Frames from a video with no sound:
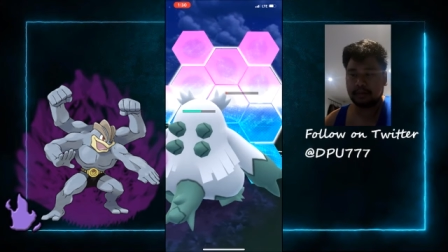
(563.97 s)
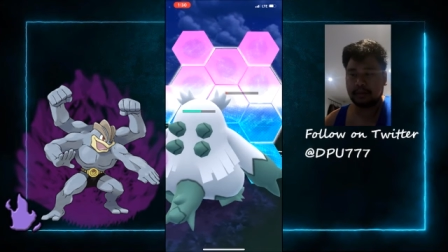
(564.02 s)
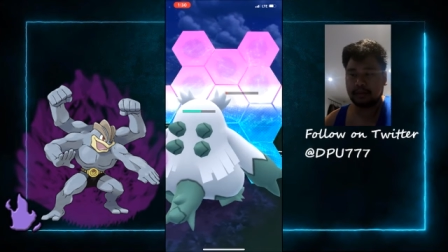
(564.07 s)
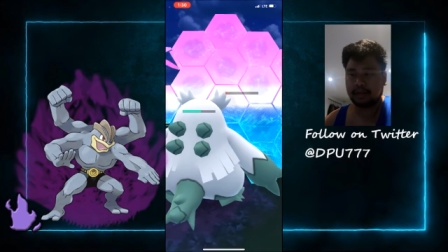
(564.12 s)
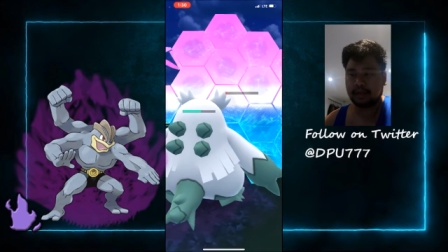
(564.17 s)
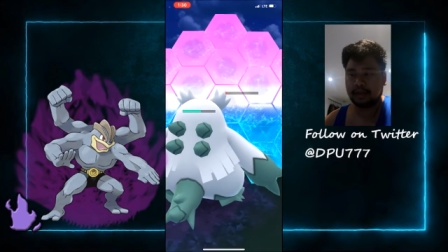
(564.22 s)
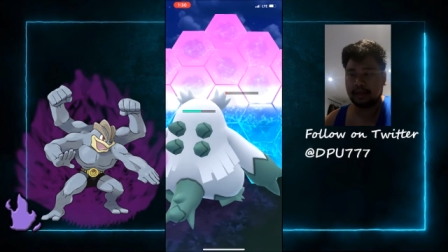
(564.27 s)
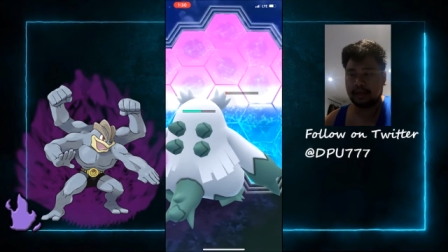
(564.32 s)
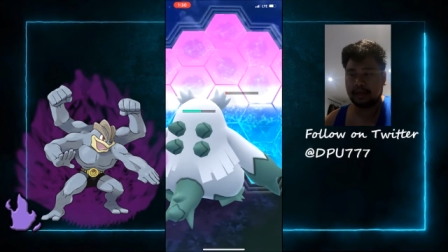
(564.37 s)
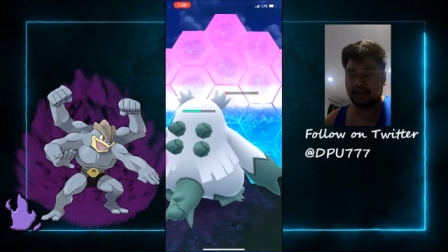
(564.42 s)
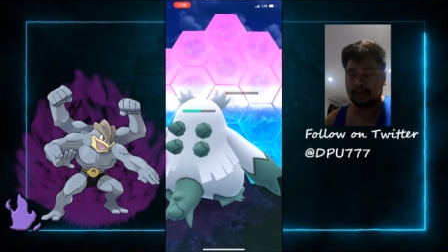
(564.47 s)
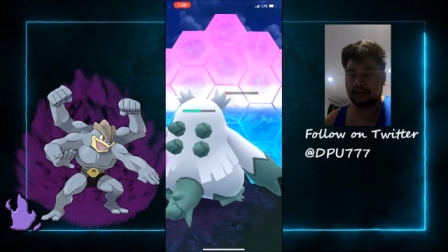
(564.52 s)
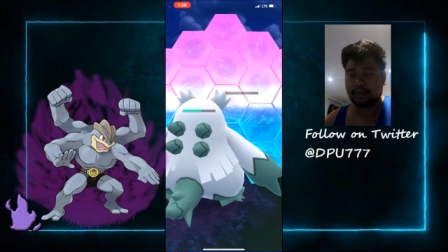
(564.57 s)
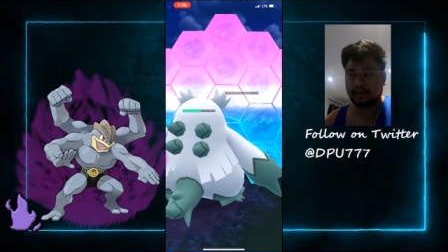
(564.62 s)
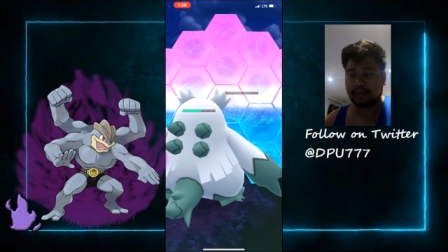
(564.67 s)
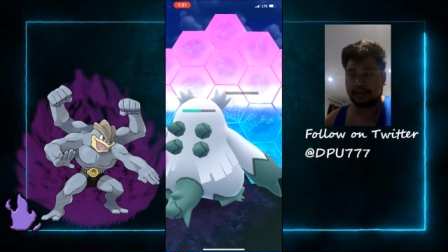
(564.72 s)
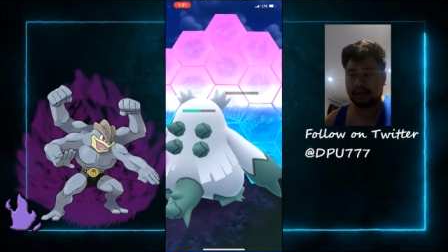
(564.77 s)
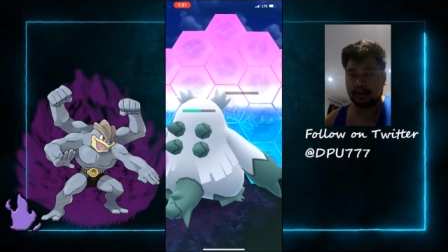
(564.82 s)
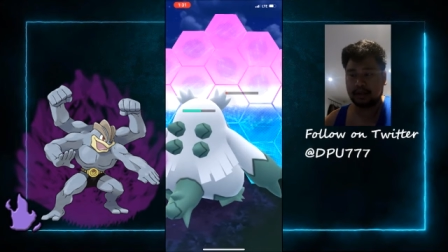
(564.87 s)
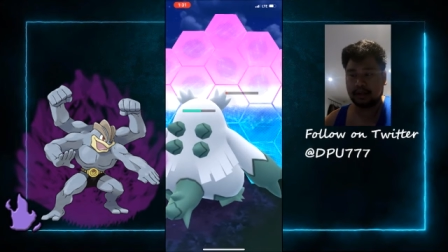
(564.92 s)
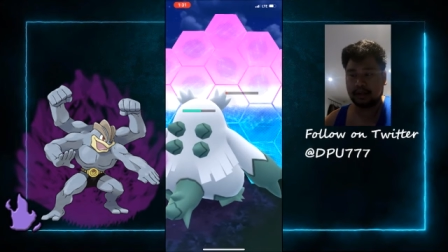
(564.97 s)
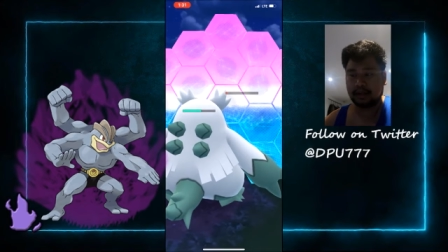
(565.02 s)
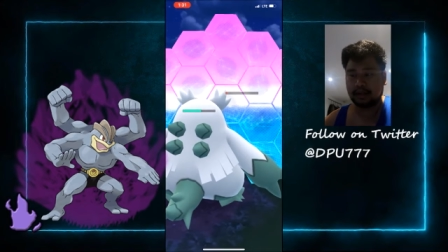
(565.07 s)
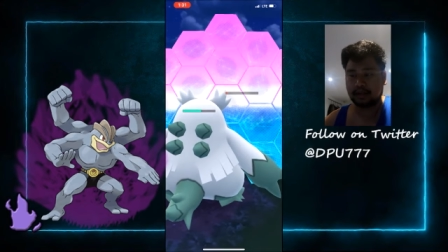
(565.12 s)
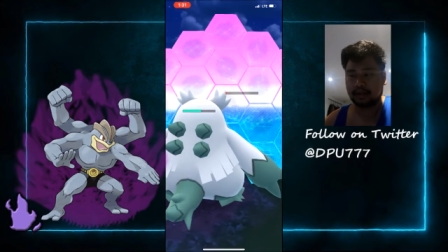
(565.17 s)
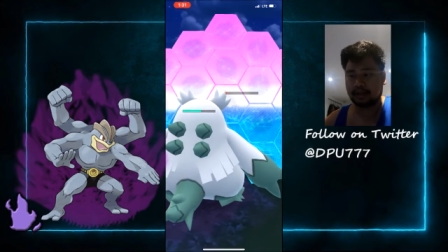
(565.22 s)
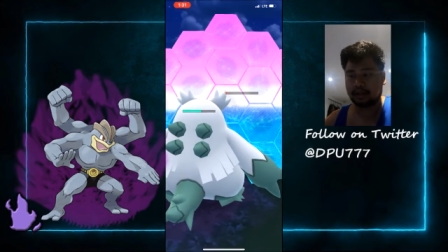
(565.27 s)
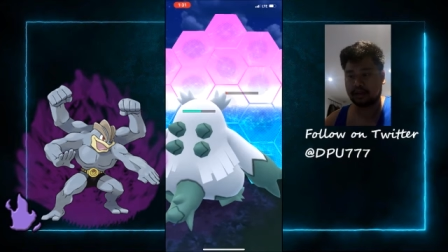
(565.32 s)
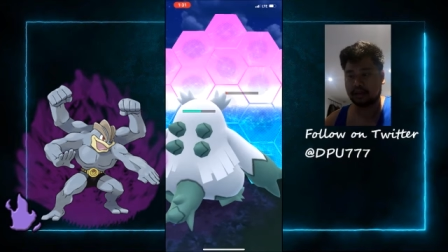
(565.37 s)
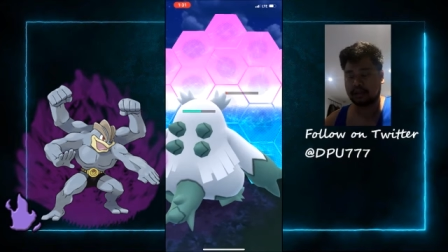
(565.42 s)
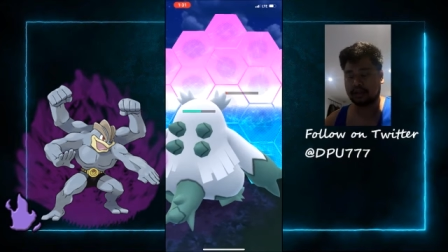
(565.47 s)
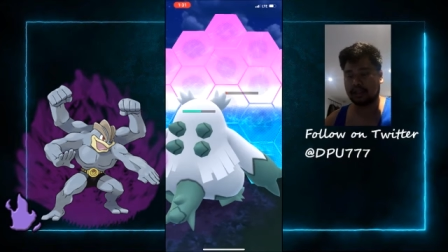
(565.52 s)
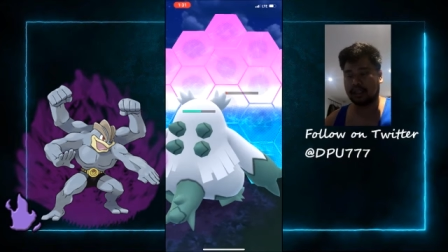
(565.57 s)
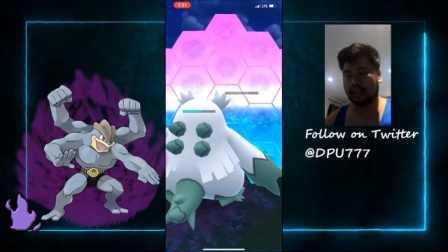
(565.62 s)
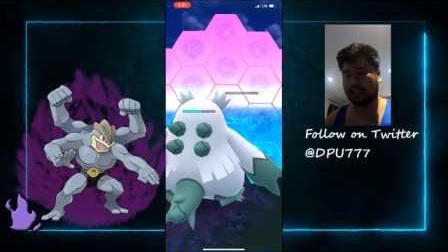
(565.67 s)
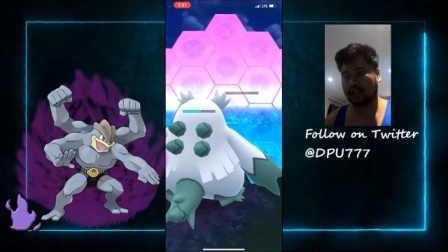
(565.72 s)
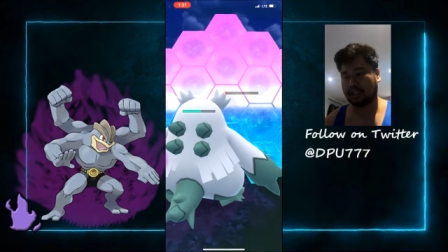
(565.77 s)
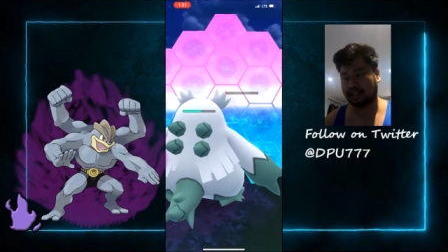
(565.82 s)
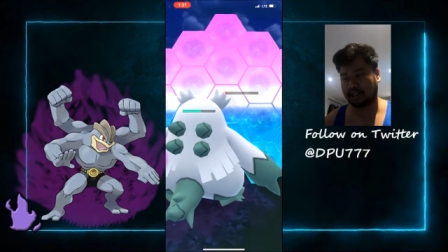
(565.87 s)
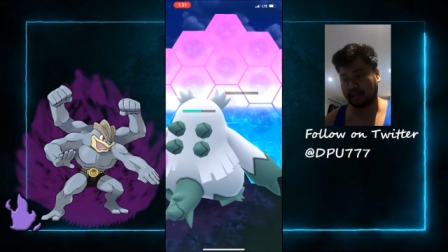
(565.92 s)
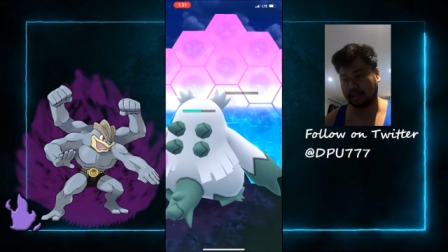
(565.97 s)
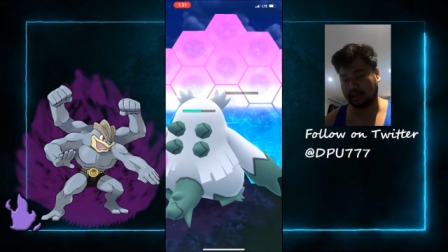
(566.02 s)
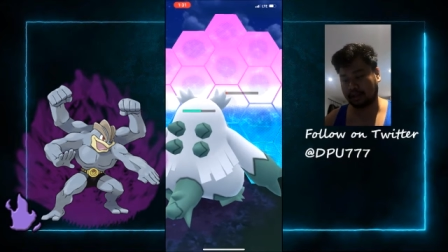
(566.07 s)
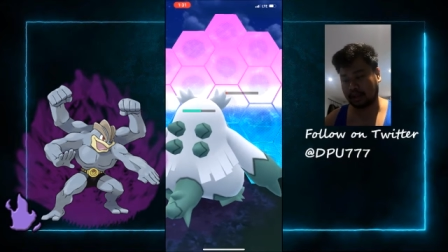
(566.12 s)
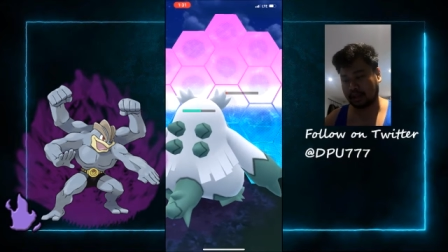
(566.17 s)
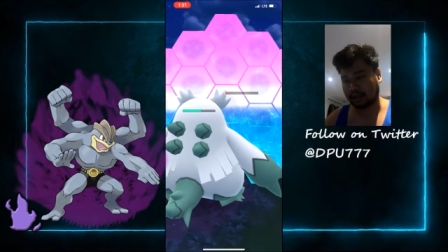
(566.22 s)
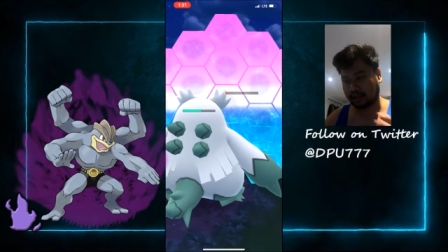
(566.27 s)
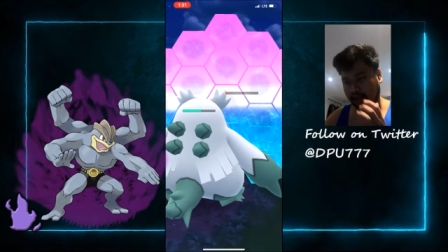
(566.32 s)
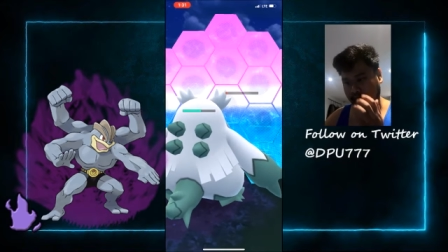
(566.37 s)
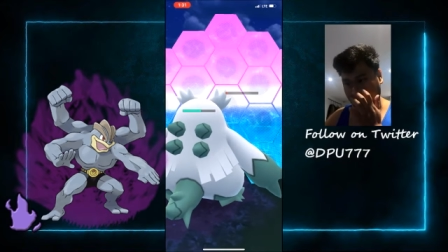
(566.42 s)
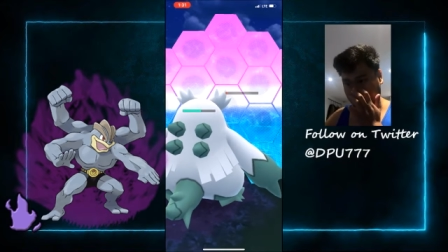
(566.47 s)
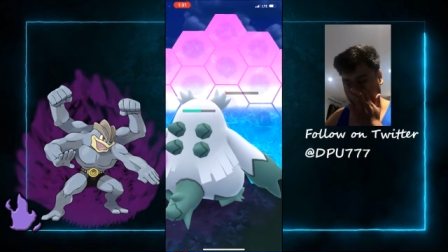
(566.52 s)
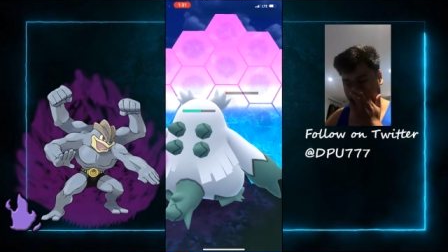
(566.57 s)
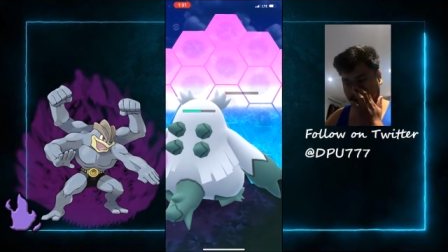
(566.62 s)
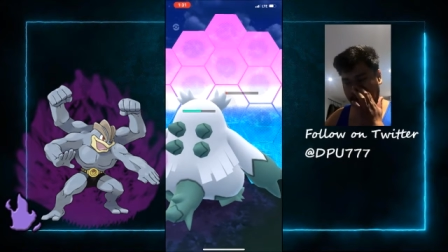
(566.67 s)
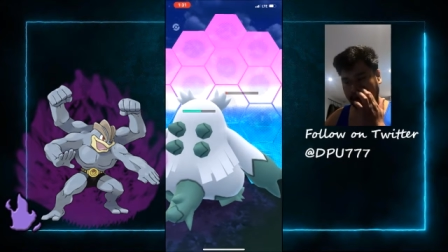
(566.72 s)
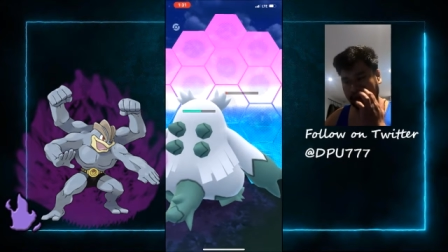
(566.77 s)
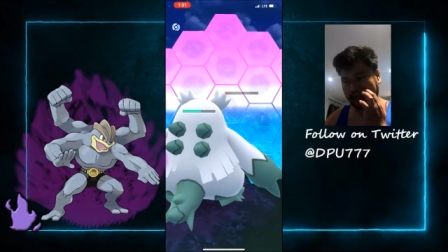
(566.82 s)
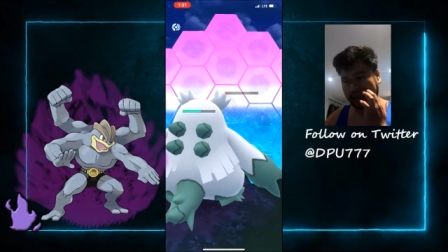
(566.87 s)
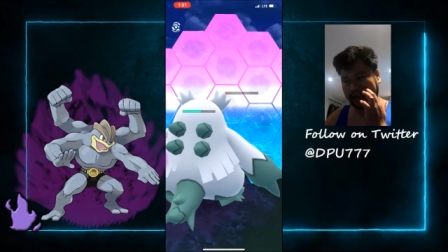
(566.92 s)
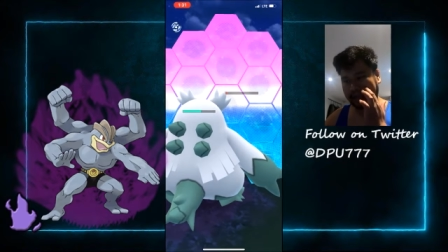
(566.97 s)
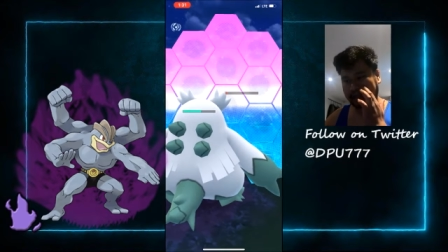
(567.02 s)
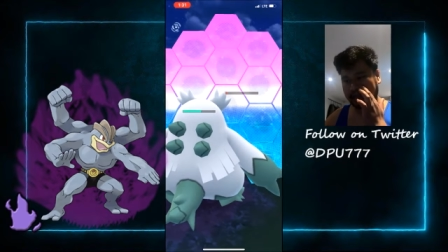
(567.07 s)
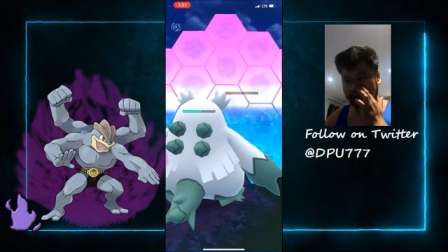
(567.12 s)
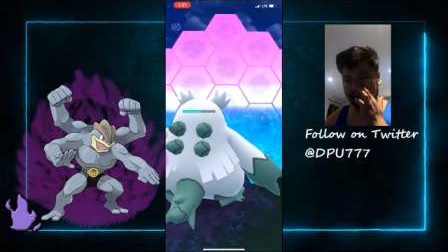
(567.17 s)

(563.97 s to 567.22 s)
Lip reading: But yeah, I win right here because I just shield and go for like